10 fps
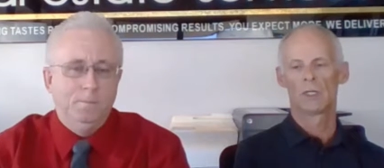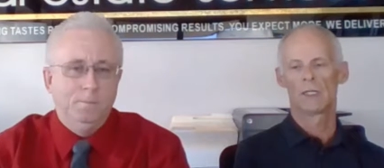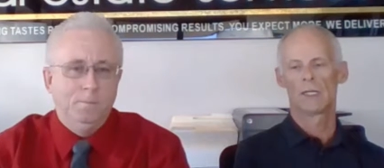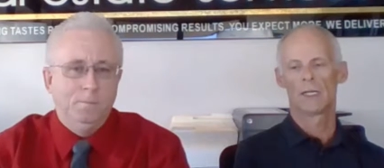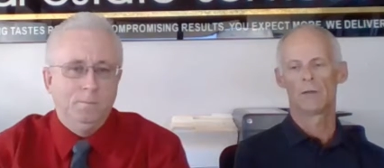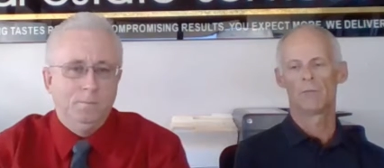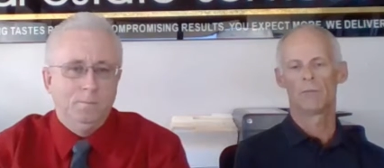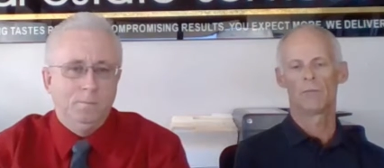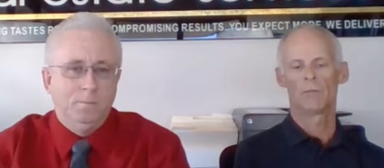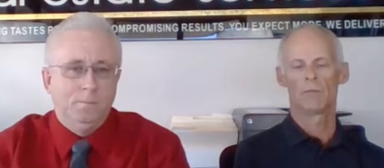Speaker 1: uh,
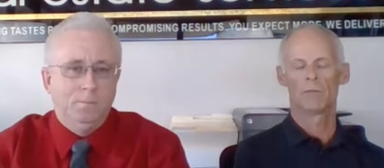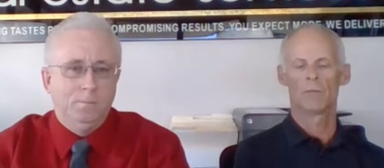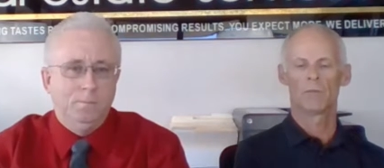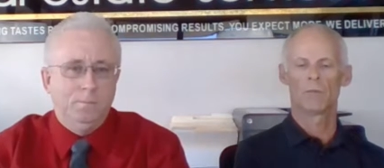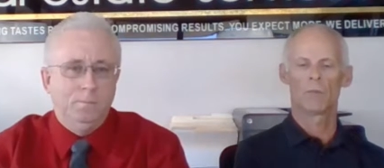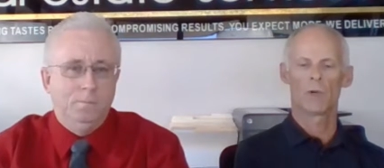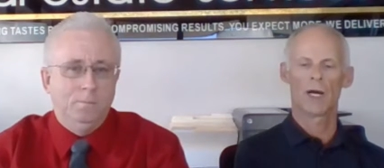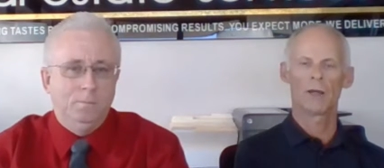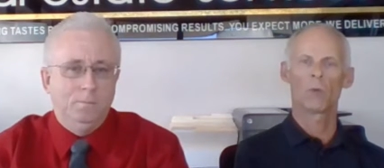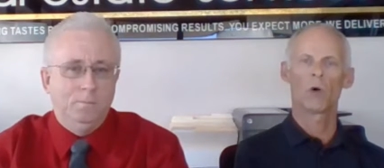
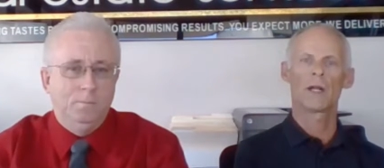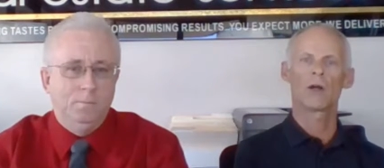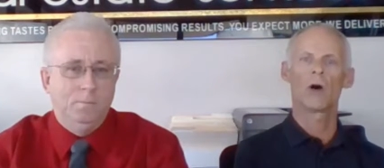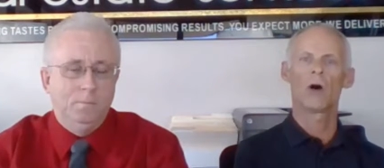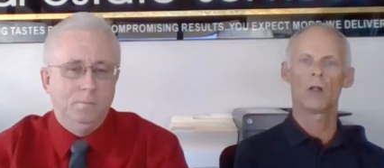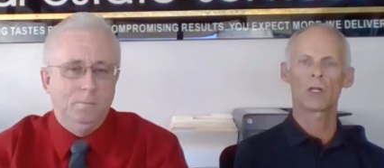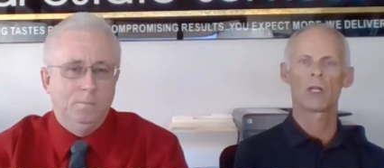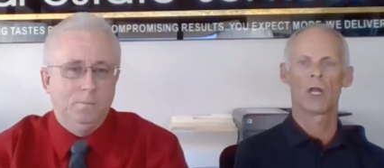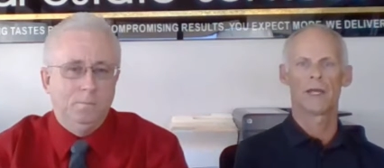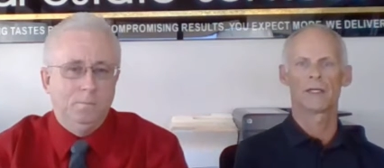I want all
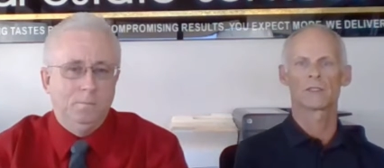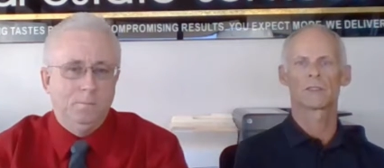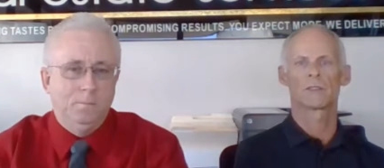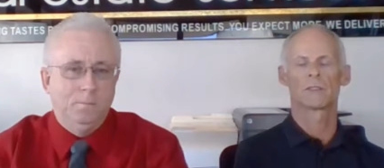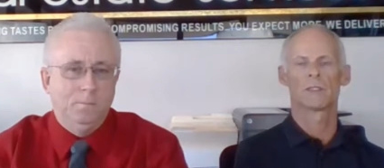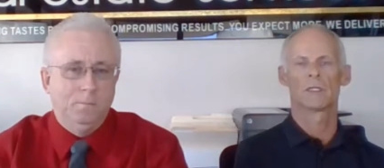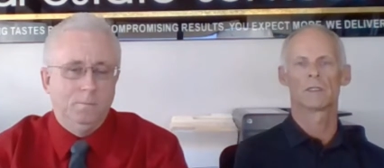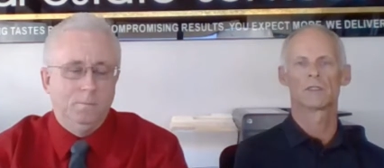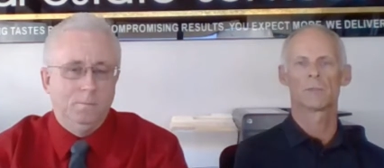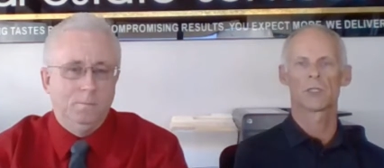clients
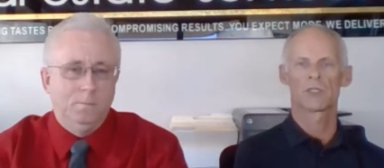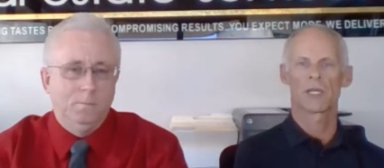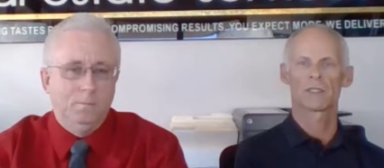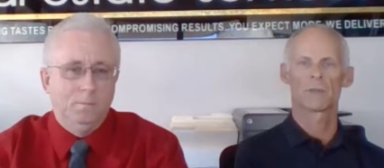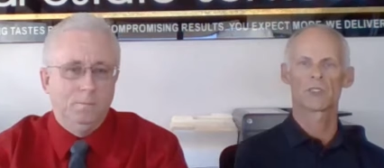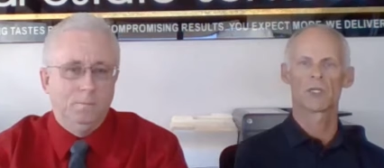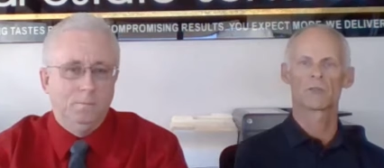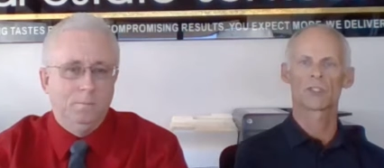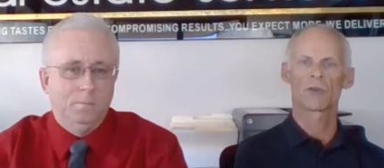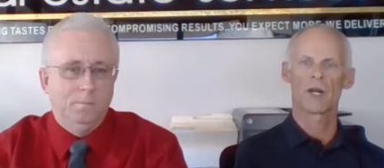uh, to protect
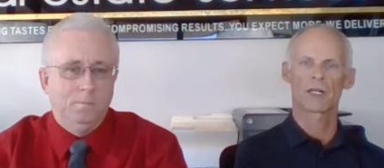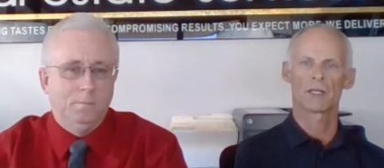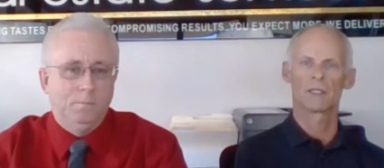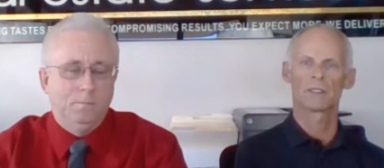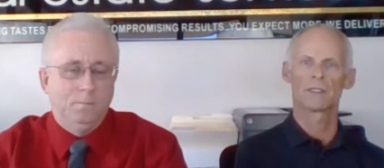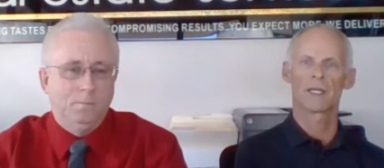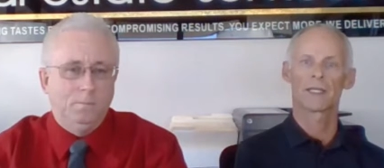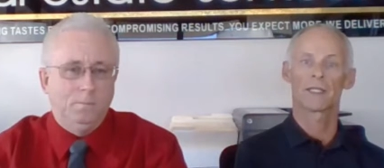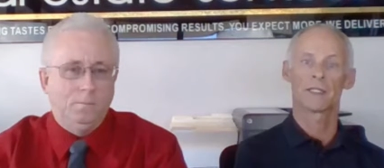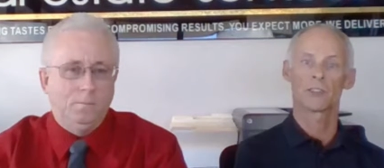themselves correctly to
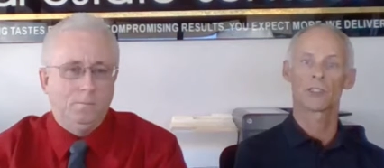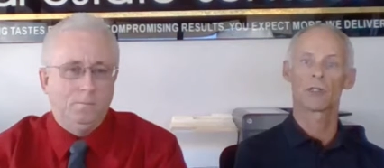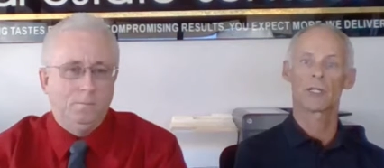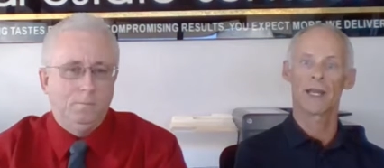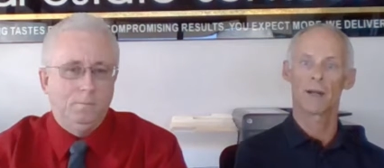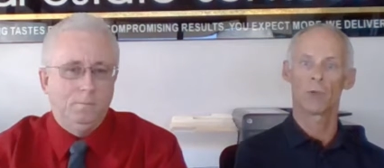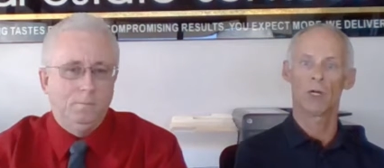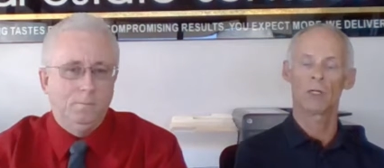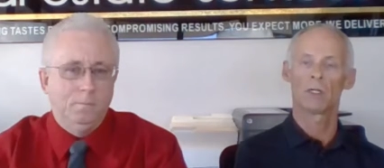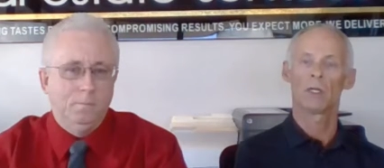take a digital
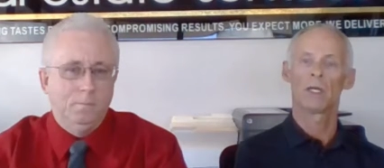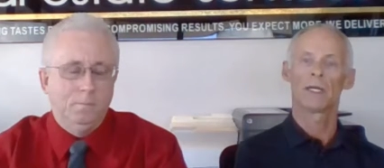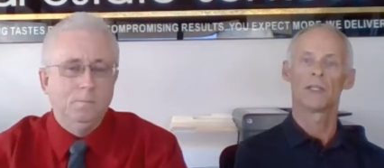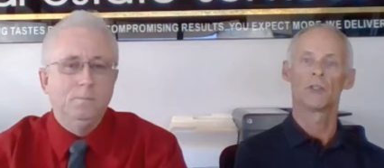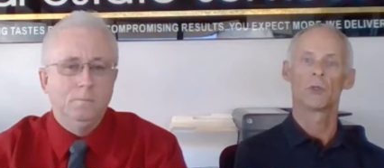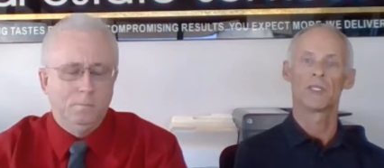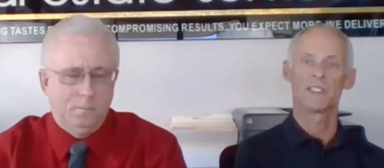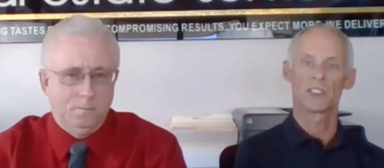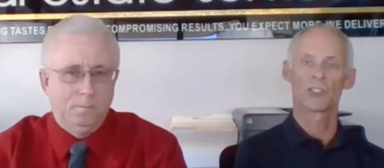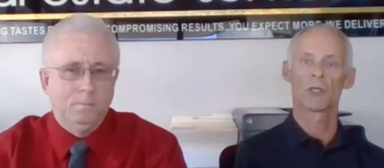camera and do a
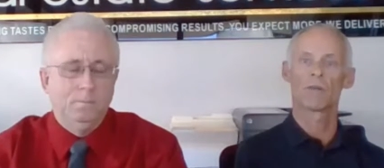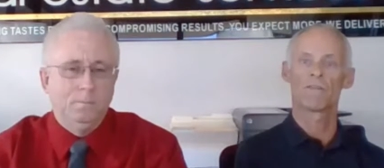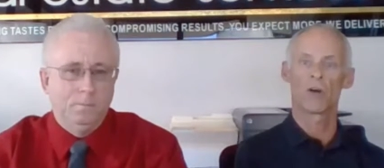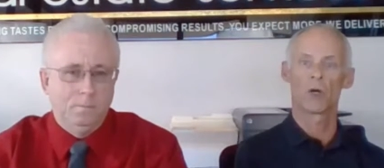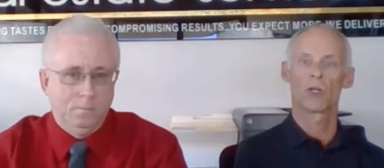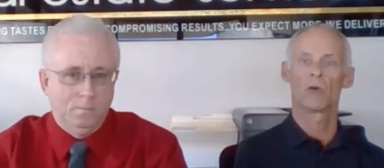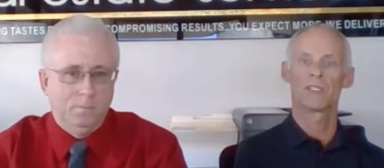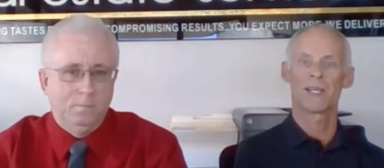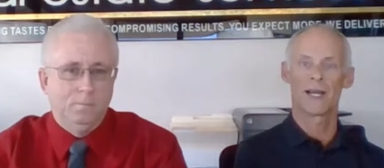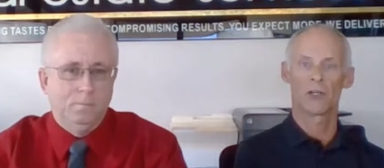digital photo
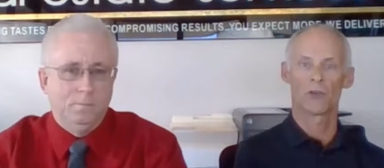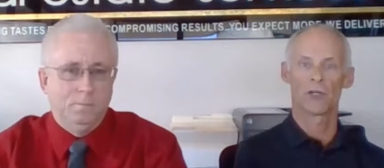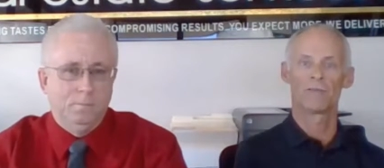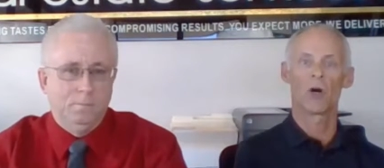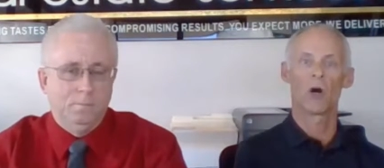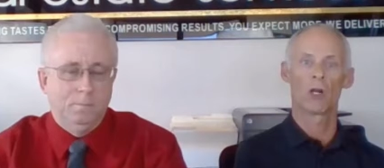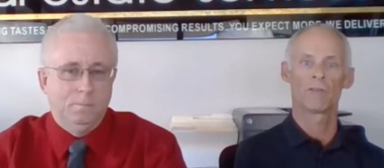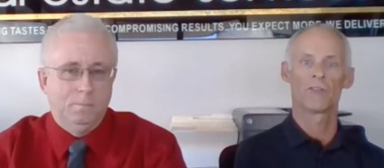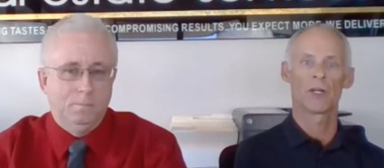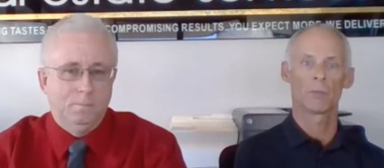diary of all
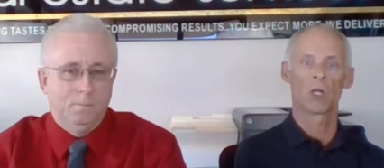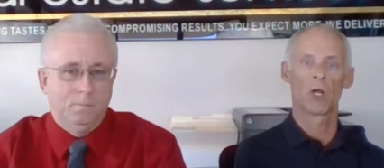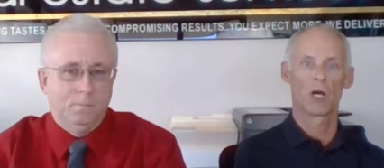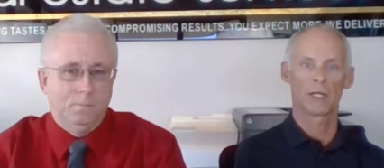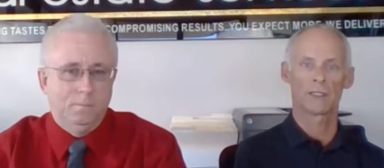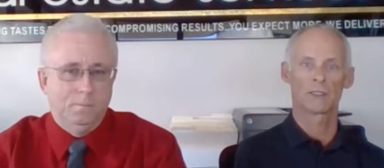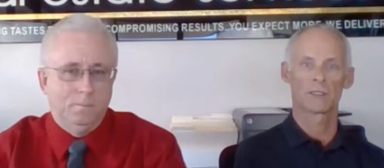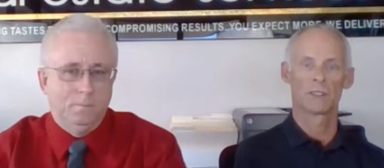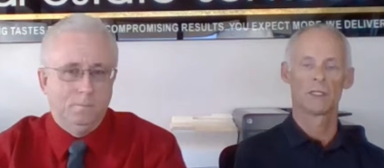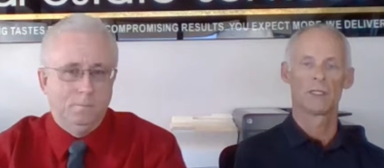of their
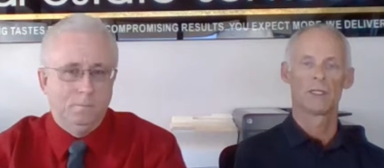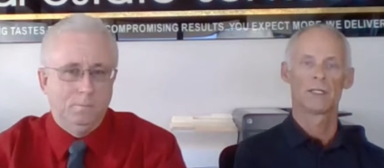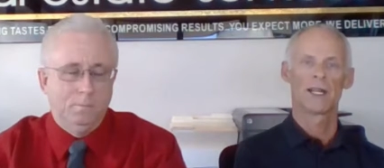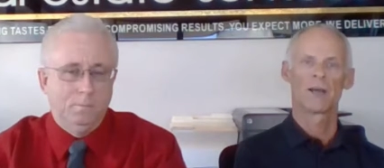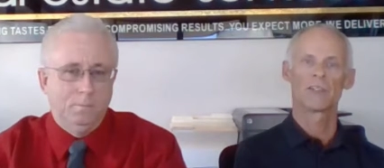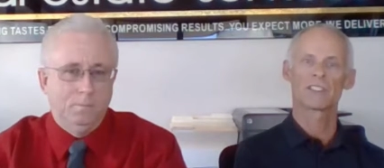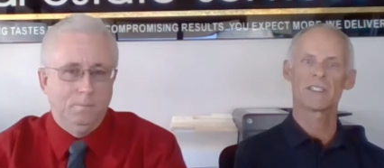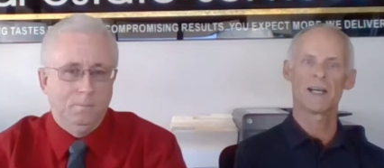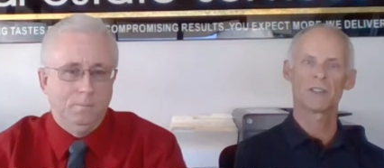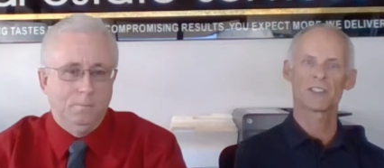belongings. Now, this
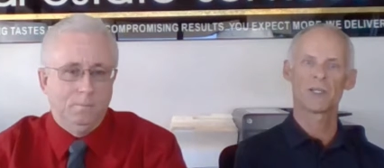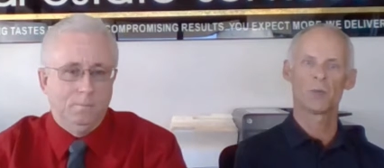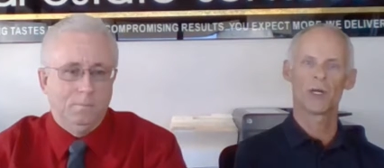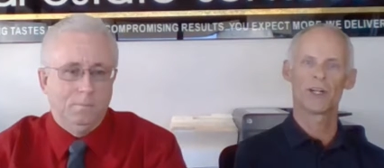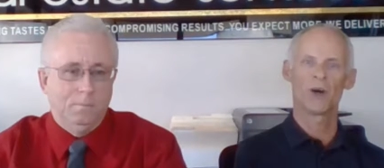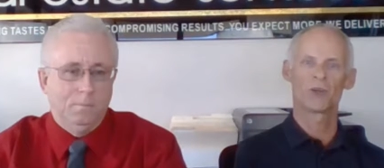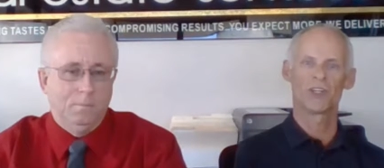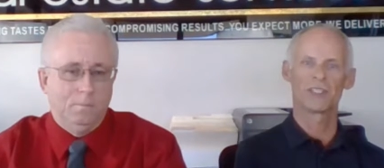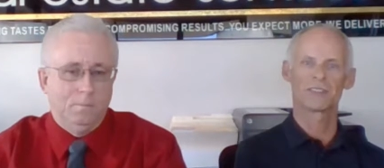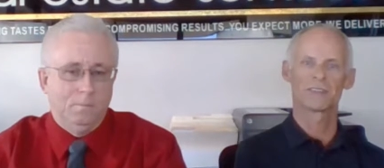sounds somewhat
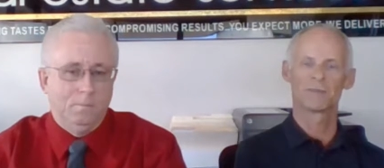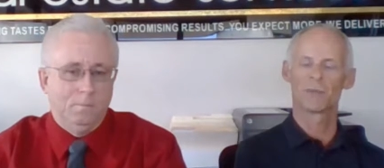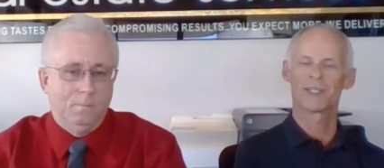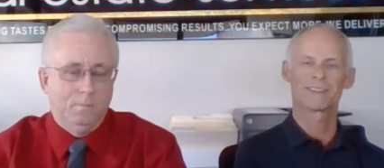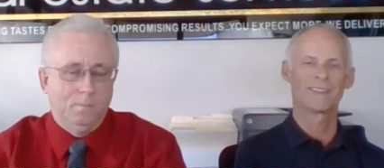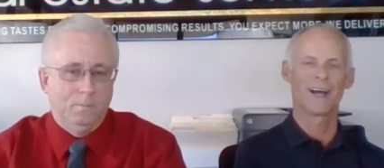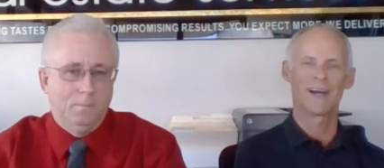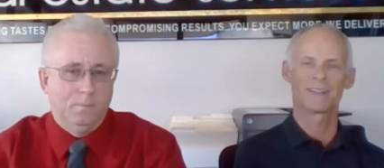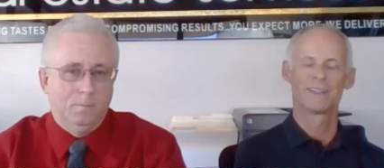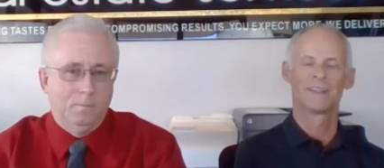onerous, but it's
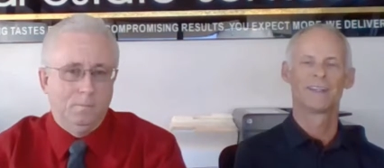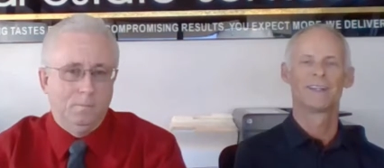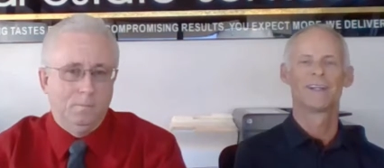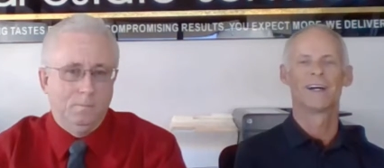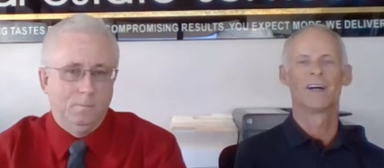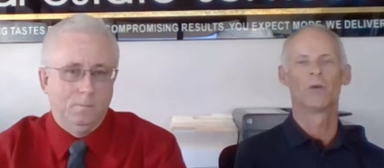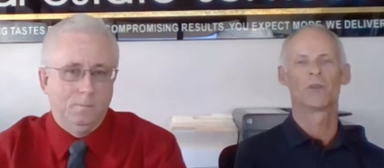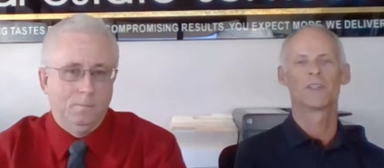not. Uh, with